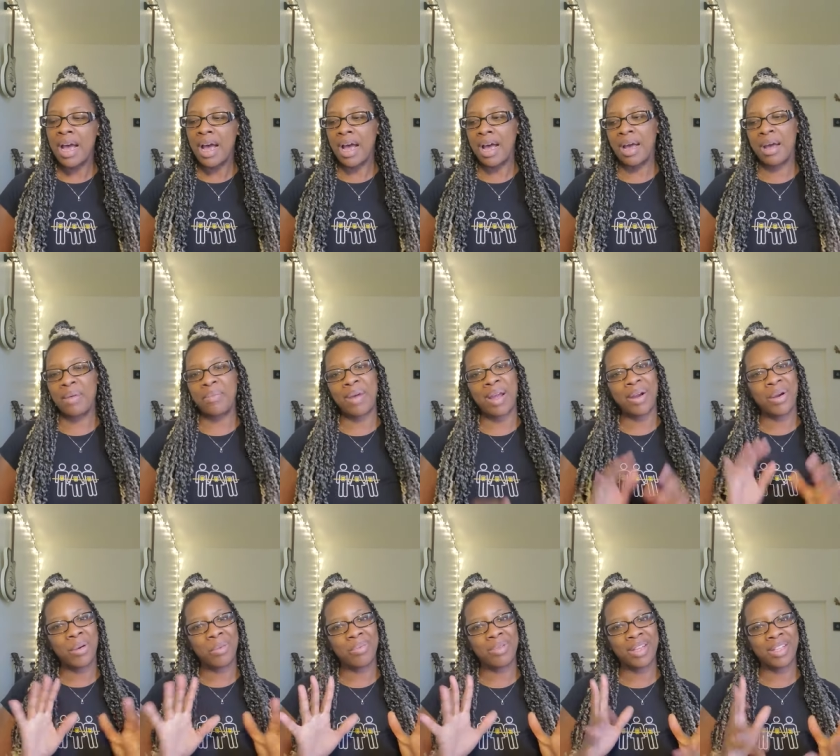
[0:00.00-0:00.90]
Um, I
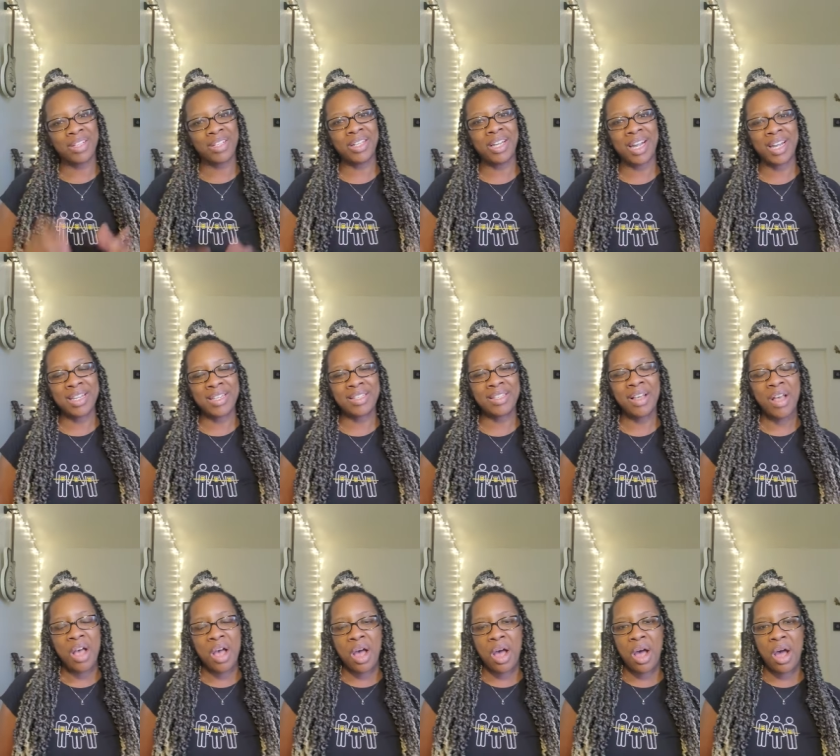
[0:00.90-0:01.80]
hope that you guys
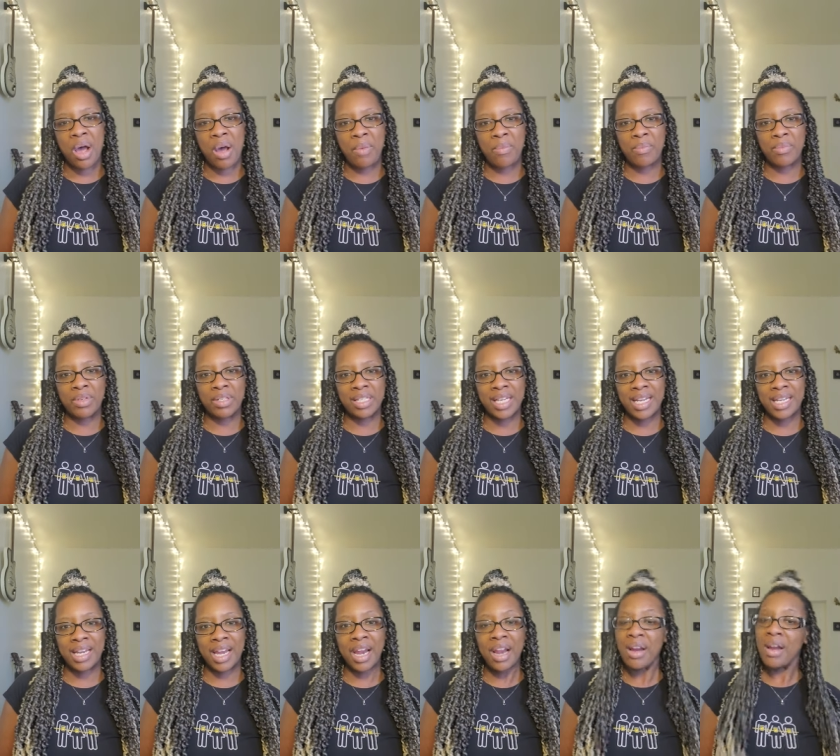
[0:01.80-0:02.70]
um,
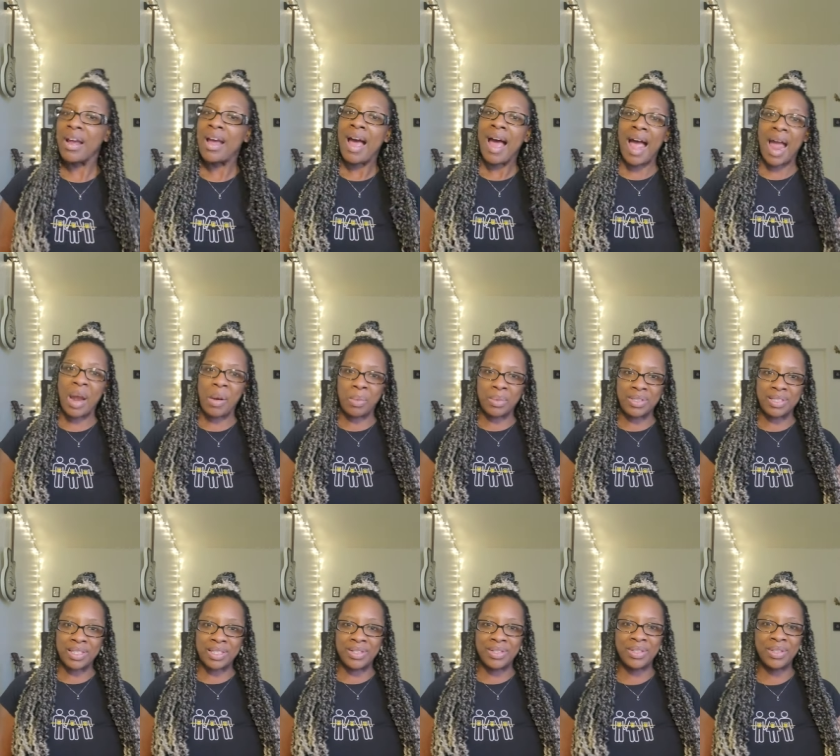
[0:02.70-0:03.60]
take care. I will
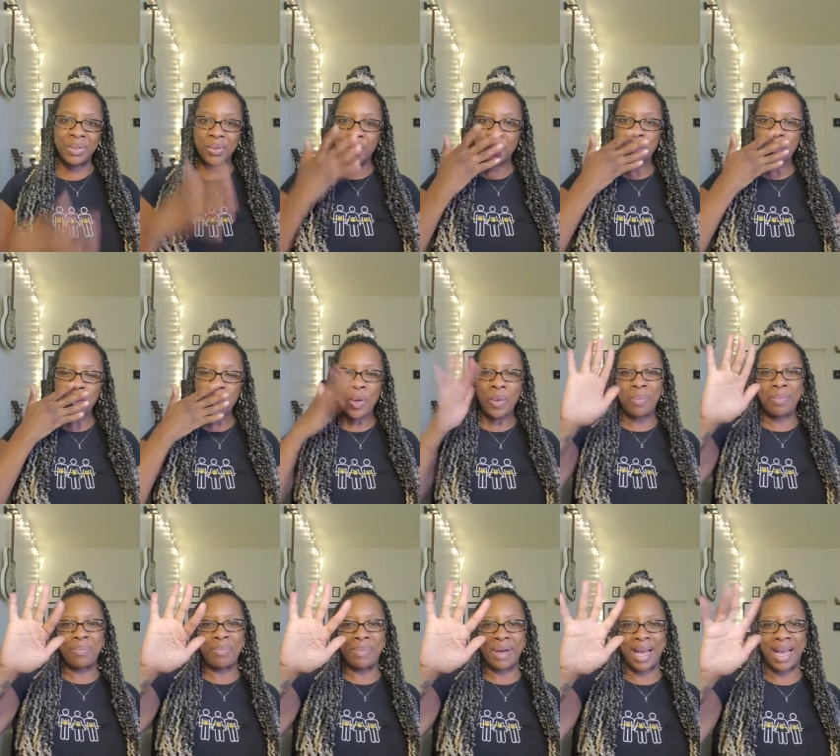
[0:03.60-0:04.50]
see you soon.
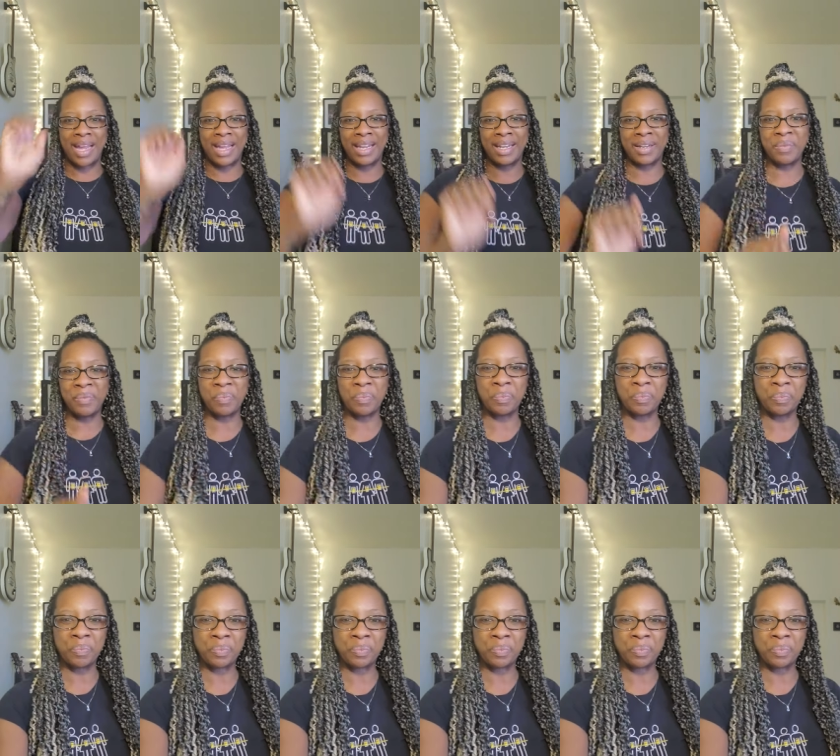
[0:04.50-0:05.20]
Bye.